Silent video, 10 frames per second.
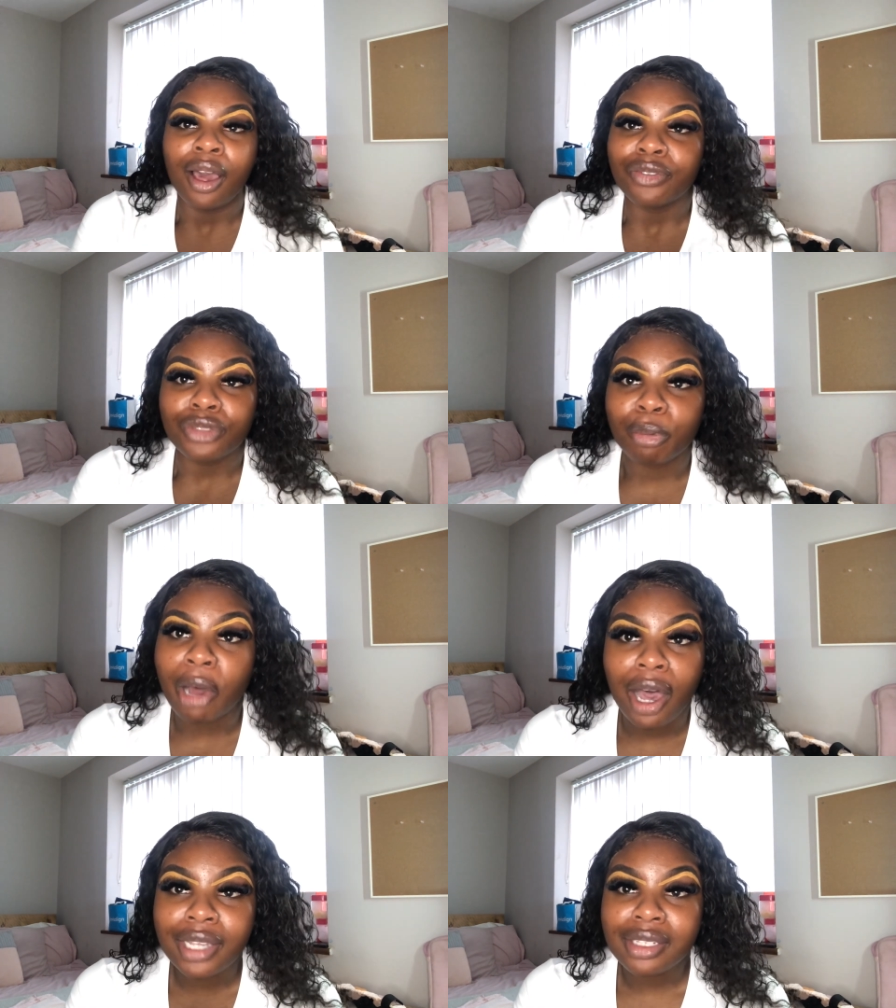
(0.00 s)
the
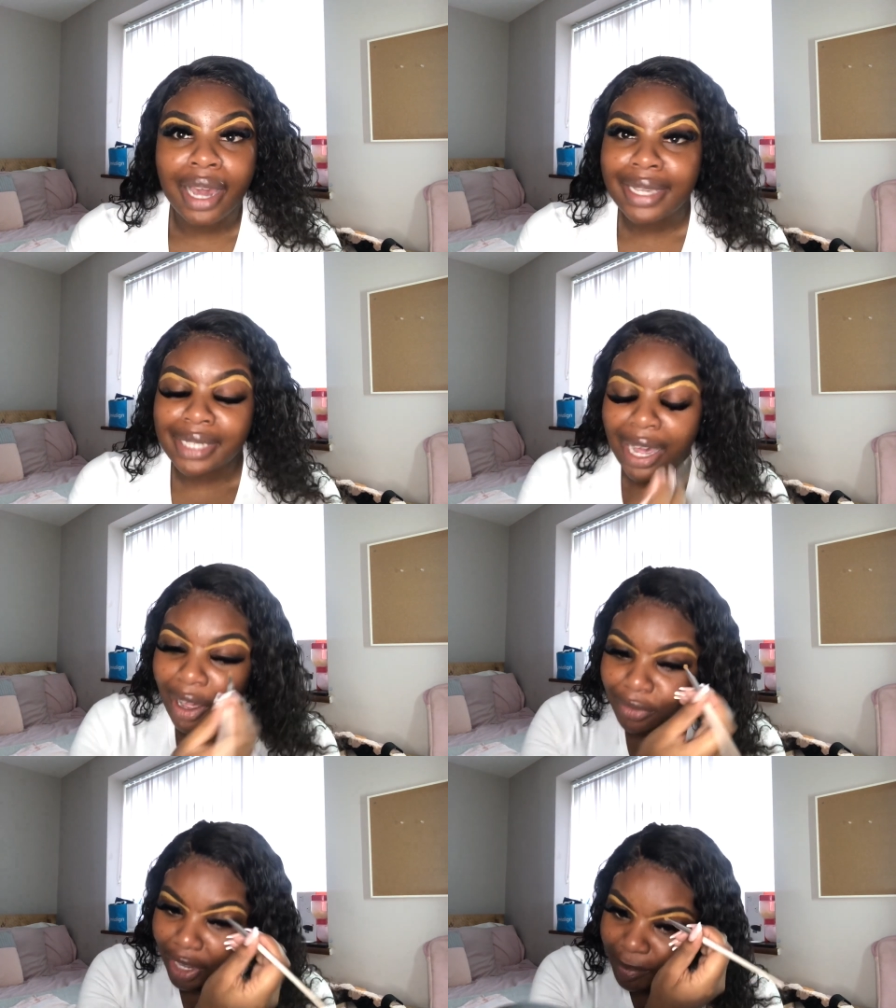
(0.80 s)
past nights
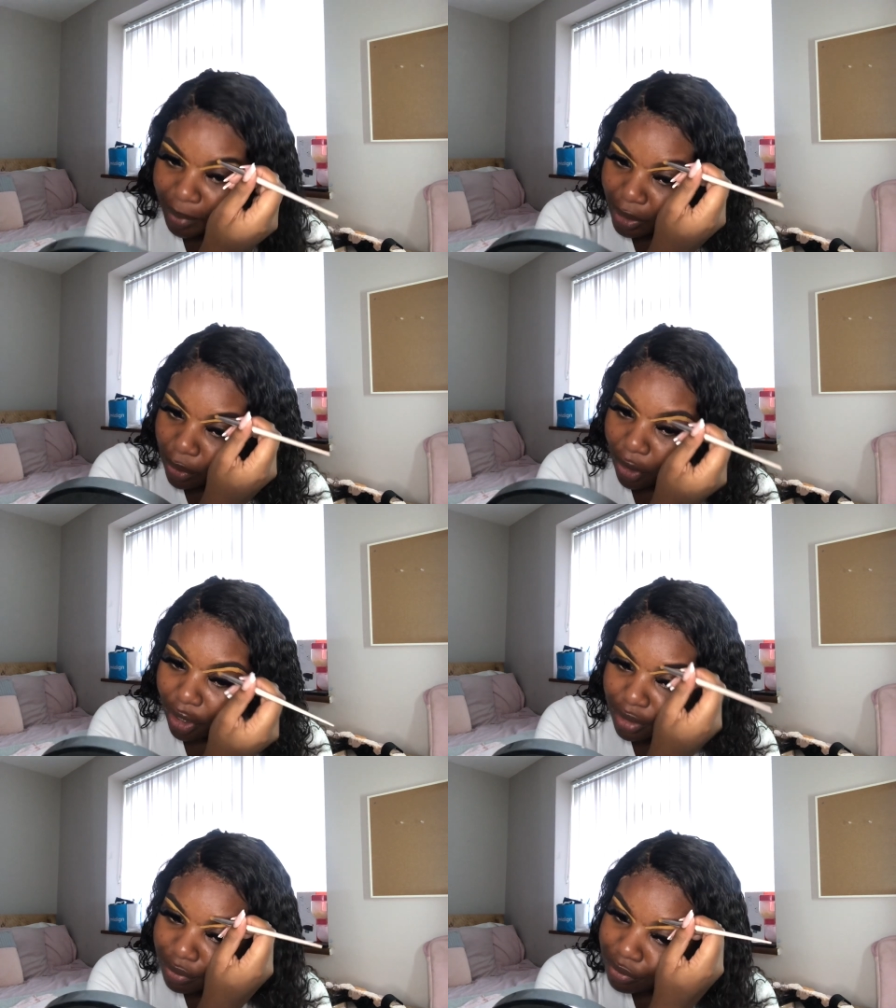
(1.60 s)
out that I've been
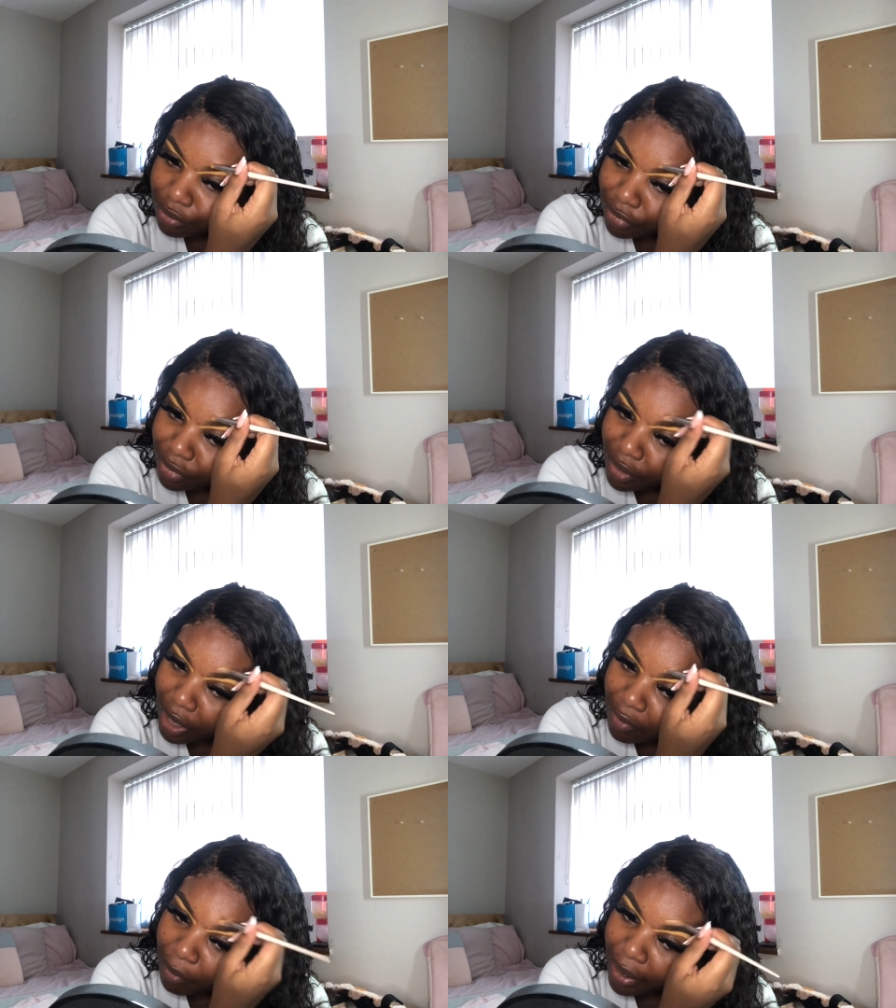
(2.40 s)
on,
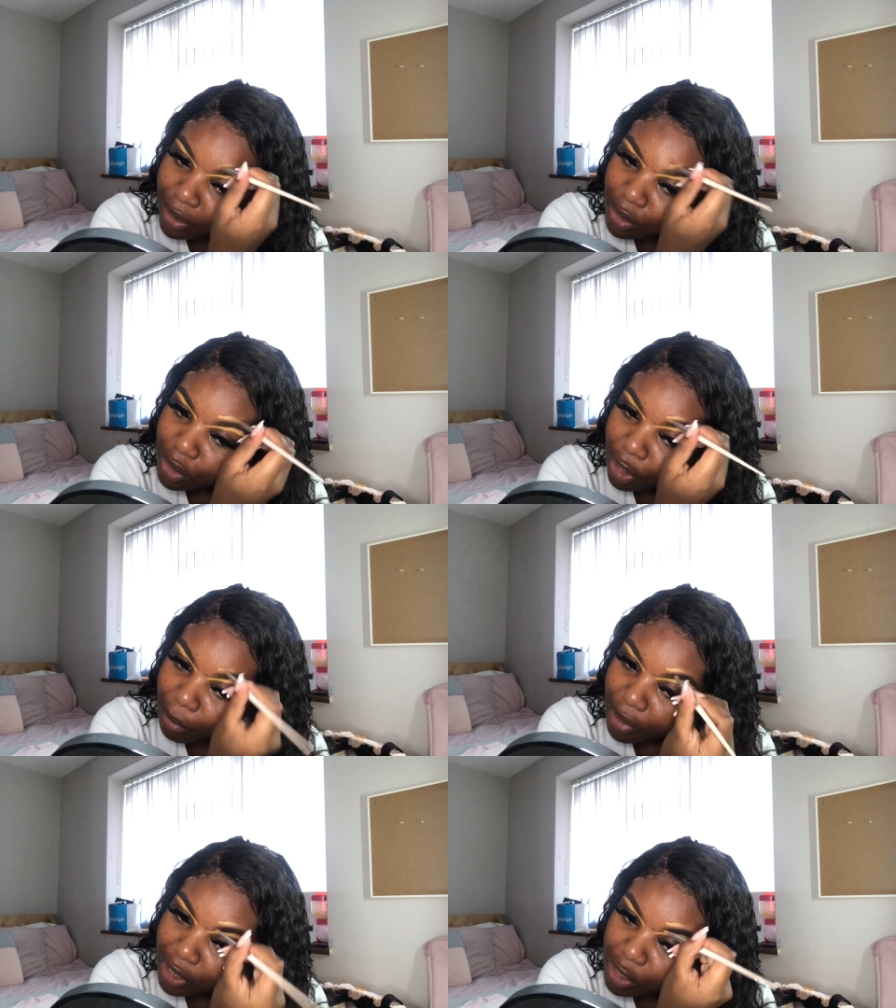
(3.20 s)
I've met so
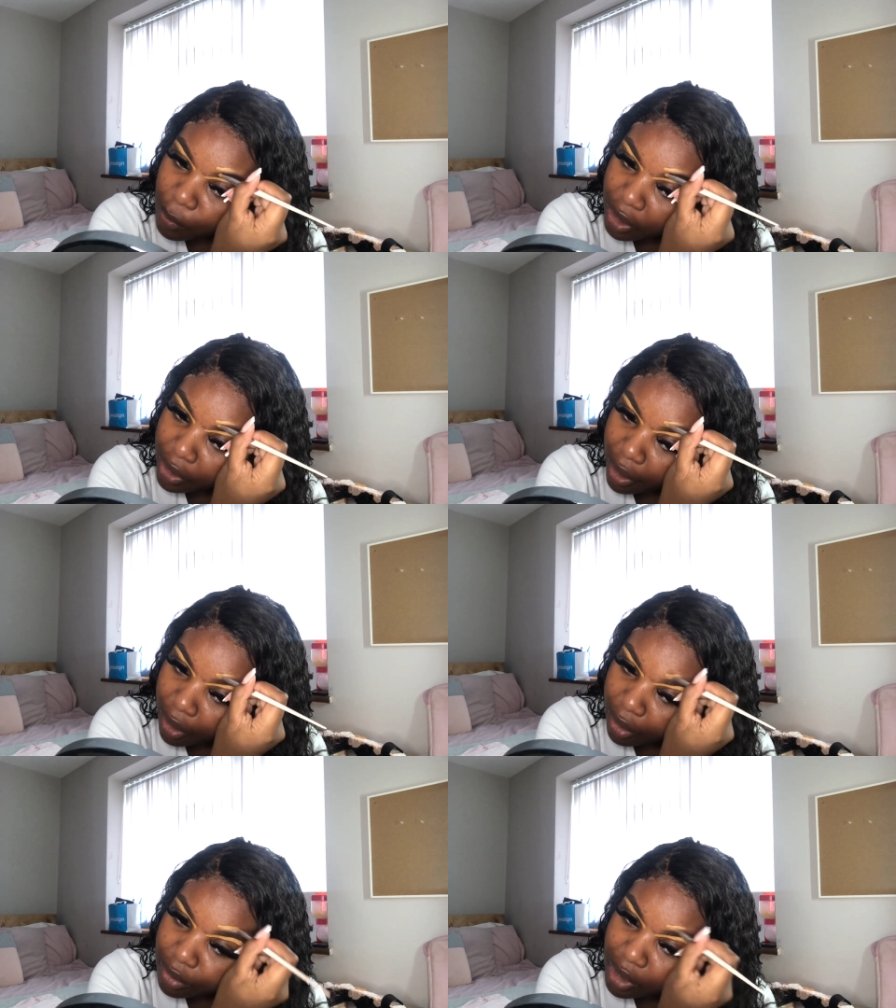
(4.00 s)
many sweet
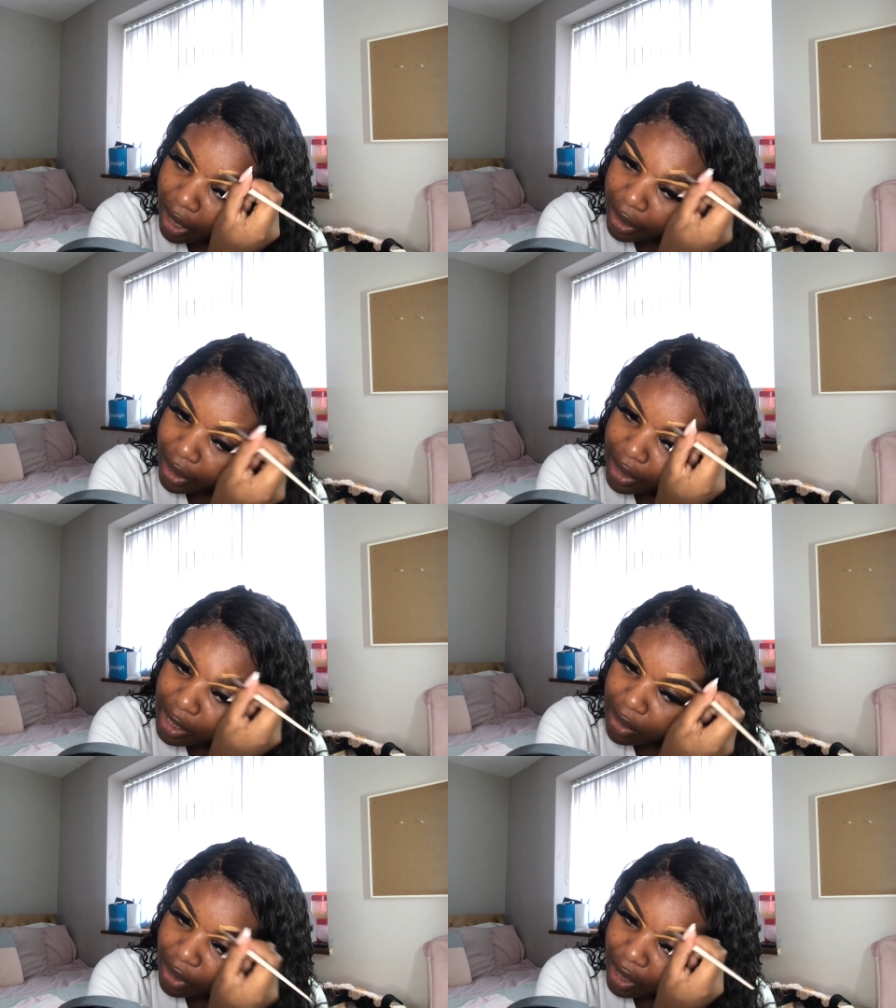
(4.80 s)
girls. Like, it's
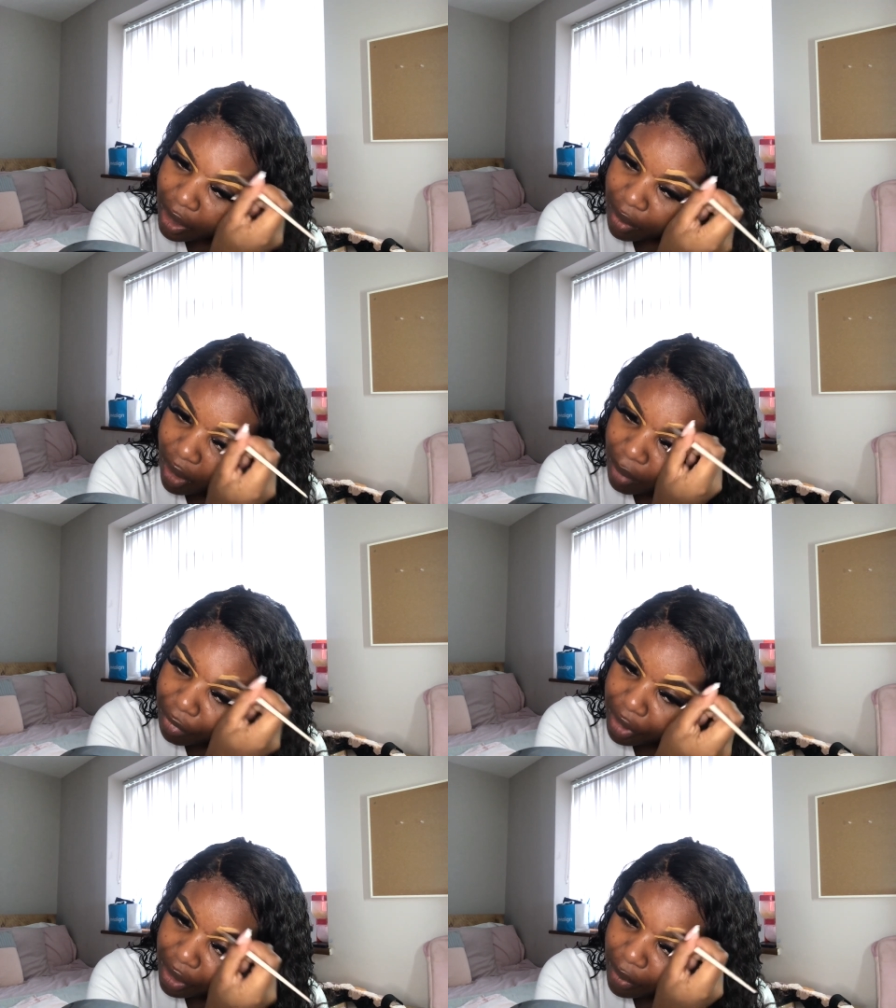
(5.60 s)
it,
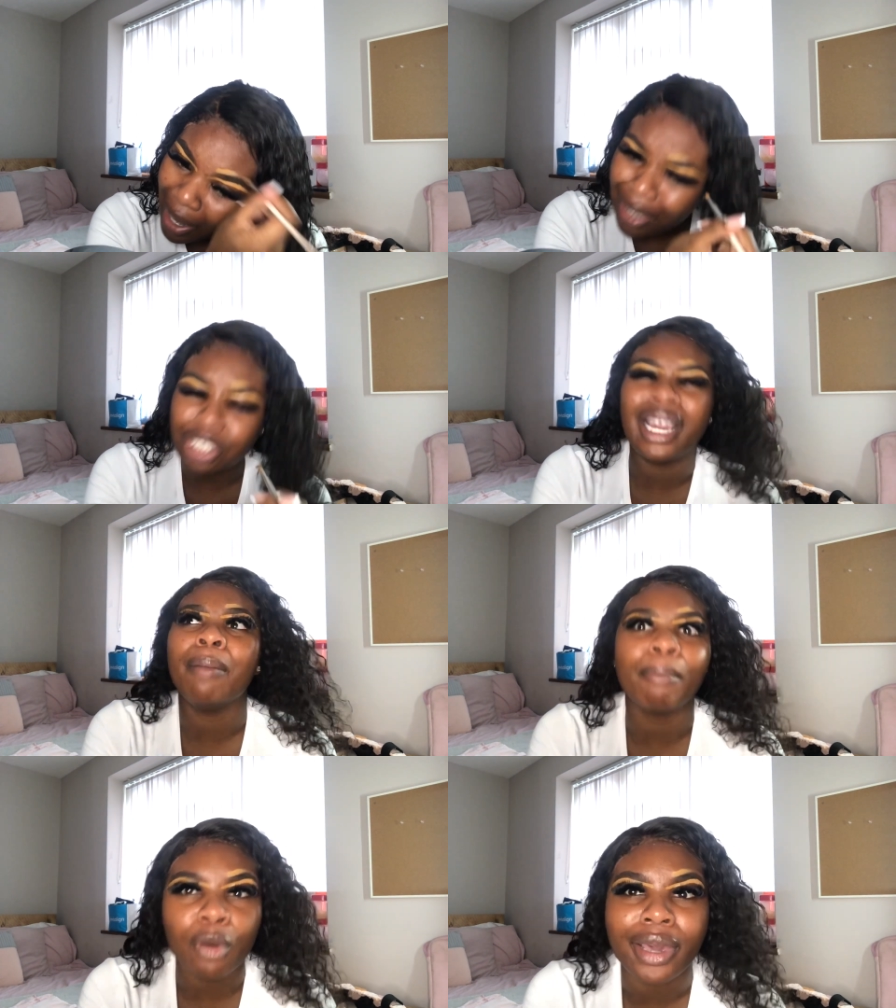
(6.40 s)
unreal. Actually, I'm
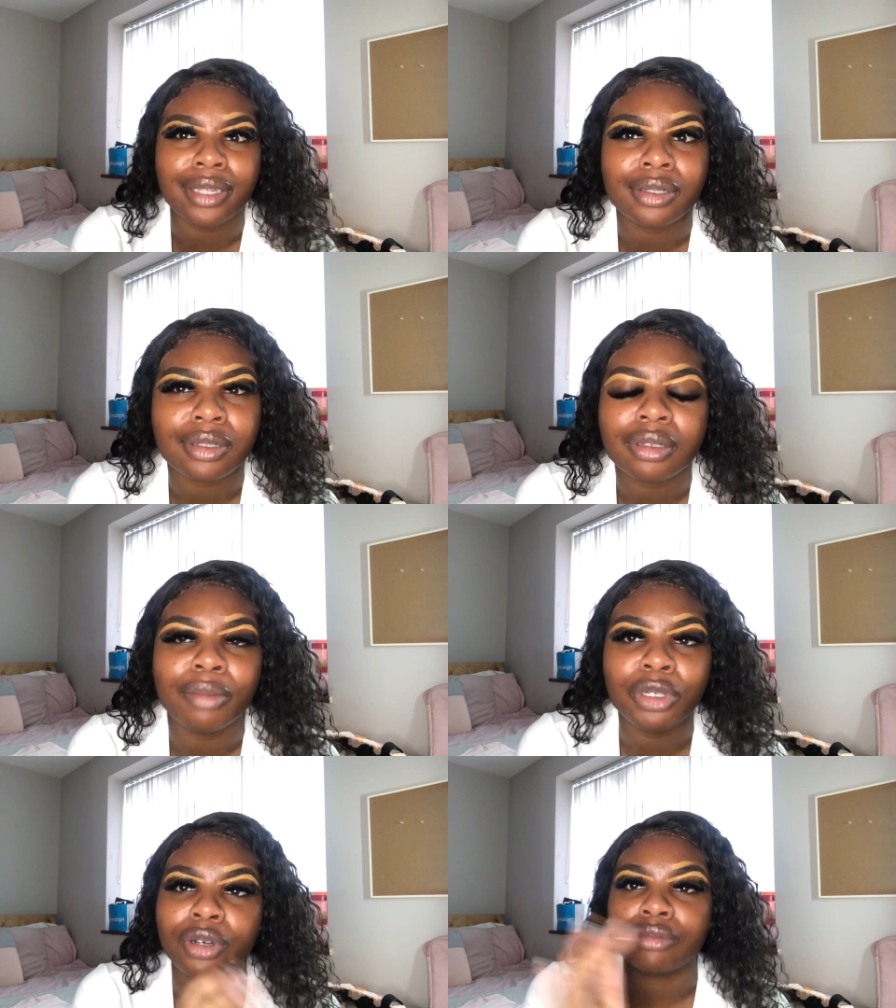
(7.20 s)
boys. Let me
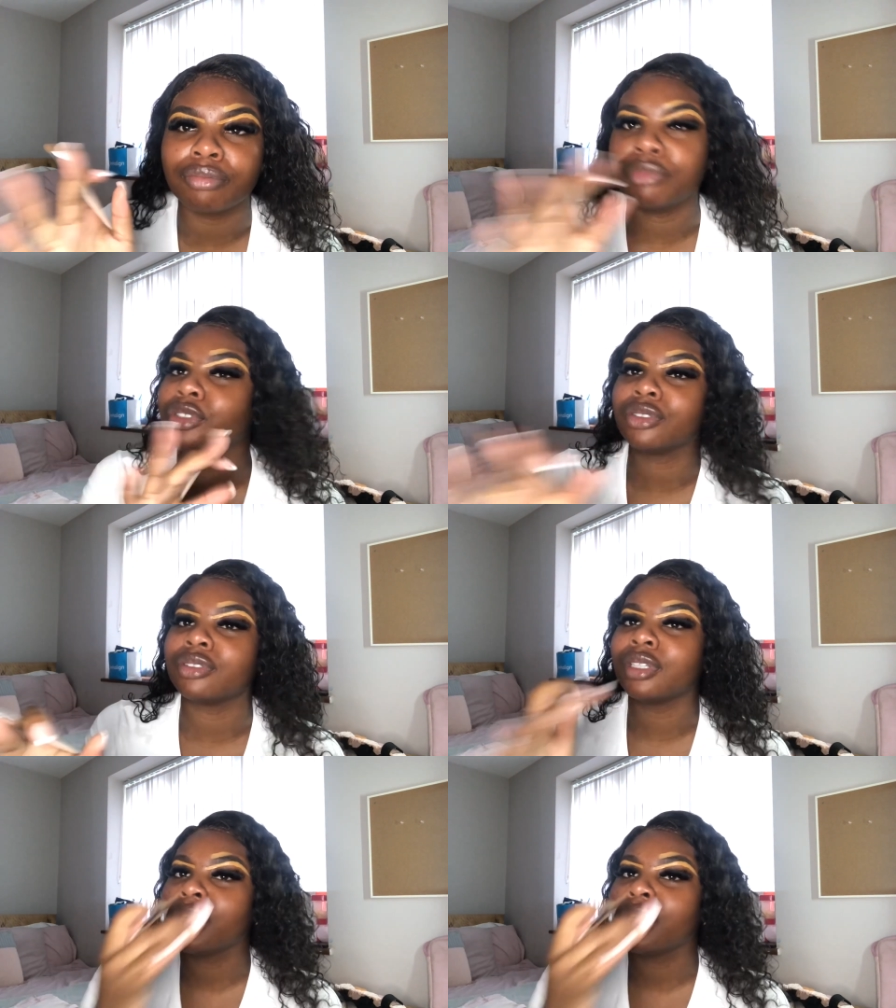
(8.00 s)
not just...